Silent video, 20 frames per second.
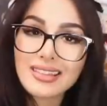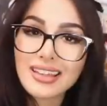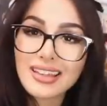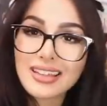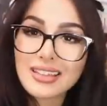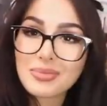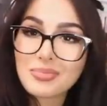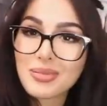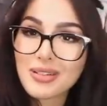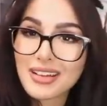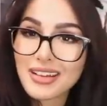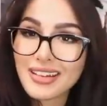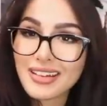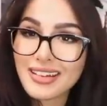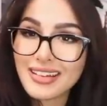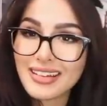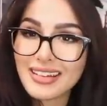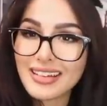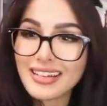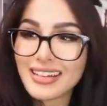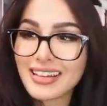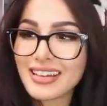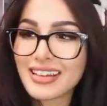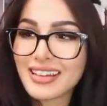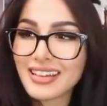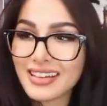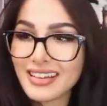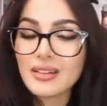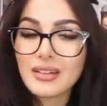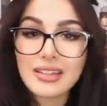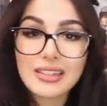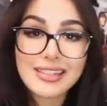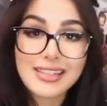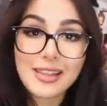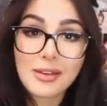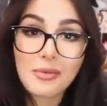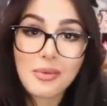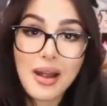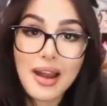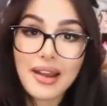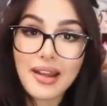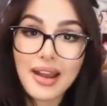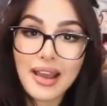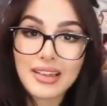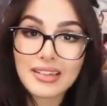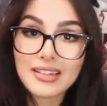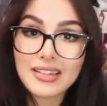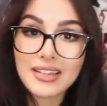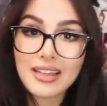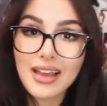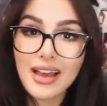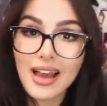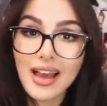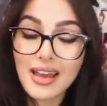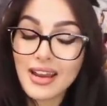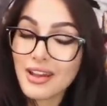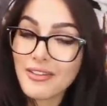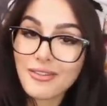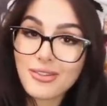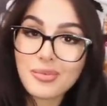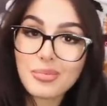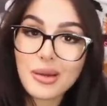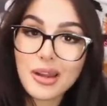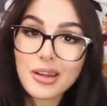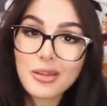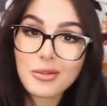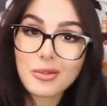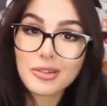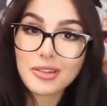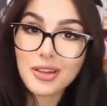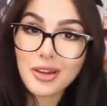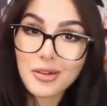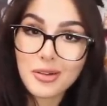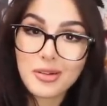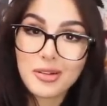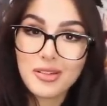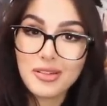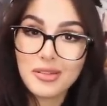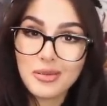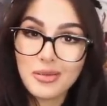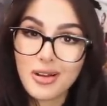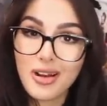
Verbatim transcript: think it's pretty good. It's the right idea and everybody will know who you